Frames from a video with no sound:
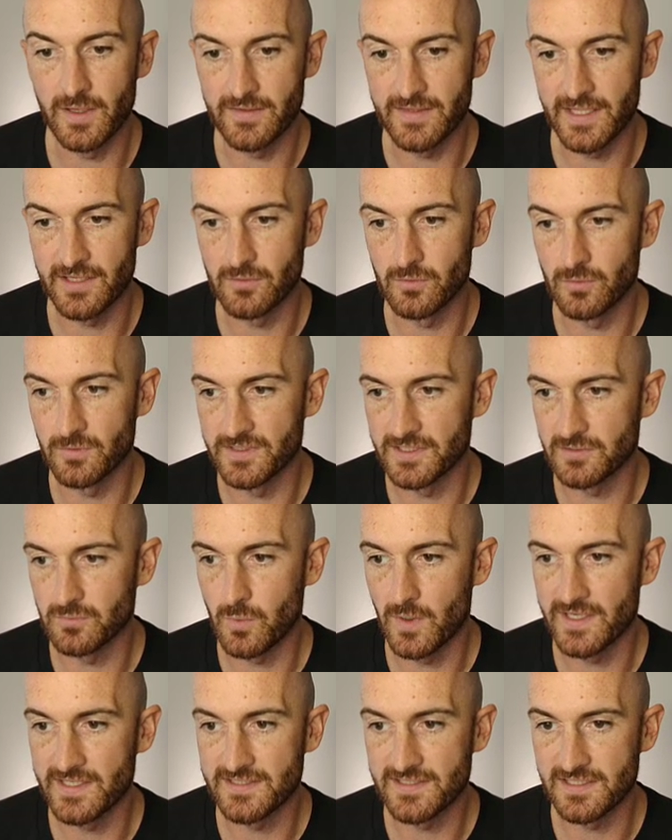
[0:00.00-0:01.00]
and then all this
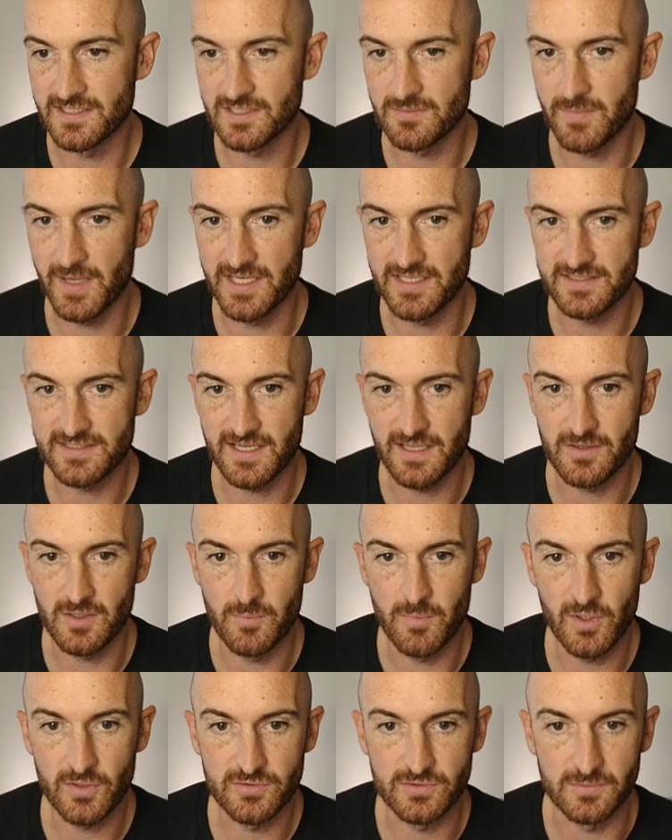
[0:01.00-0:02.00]
wasted space down the
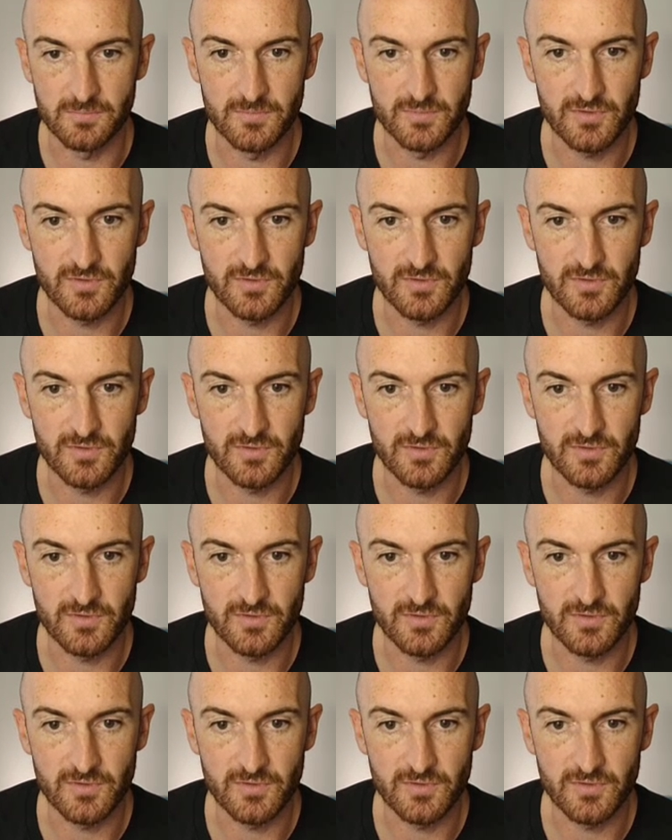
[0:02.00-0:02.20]
bottom.